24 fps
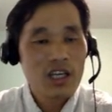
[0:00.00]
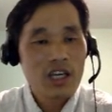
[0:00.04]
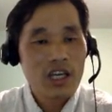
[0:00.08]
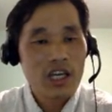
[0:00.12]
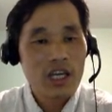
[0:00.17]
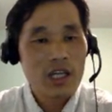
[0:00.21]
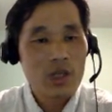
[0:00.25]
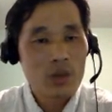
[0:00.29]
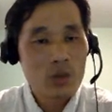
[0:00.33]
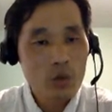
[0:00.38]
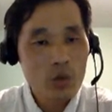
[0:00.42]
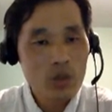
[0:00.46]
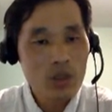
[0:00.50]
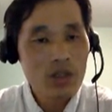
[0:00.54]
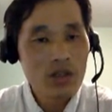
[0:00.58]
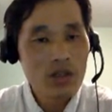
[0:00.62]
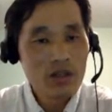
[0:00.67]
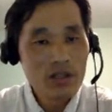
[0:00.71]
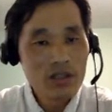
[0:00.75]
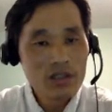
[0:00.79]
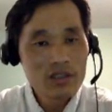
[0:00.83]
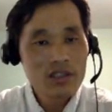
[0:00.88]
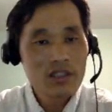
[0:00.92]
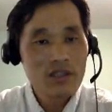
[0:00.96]
And we
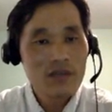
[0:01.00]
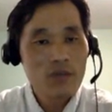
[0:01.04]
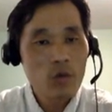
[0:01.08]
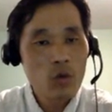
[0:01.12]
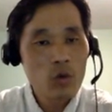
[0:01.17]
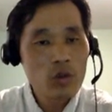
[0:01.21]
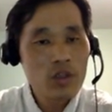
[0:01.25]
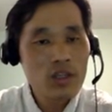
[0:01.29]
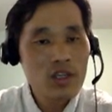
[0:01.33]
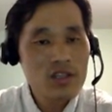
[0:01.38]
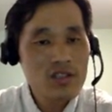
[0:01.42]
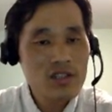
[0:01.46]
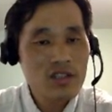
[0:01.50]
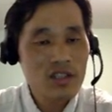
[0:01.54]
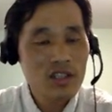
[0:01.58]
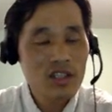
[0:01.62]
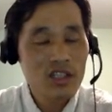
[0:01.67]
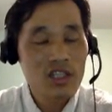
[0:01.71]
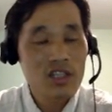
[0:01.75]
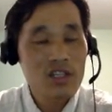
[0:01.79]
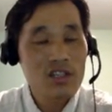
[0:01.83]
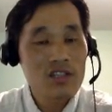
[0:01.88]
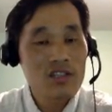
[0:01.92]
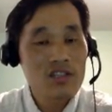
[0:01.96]
learned that forecasting
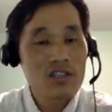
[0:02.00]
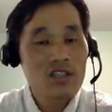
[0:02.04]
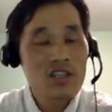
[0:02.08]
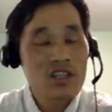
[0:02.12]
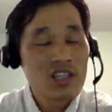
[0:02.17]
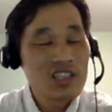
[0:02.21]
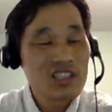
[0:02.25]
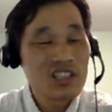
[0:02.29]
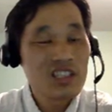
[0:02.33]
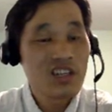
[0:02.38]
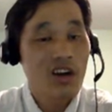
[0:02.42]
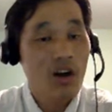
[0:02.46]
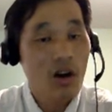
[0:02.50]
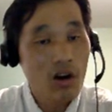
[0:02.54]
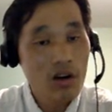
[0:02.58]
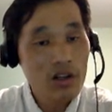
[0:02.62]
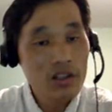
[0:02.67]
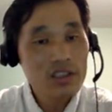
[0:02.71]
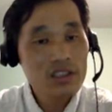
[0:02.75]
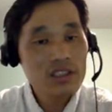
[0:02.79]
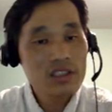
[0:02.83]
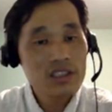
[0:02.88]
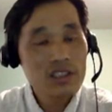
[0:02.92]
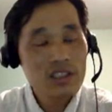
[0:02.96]
is the
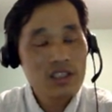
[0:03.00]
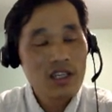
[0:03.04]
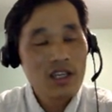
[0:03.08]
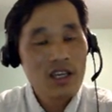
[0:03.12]
art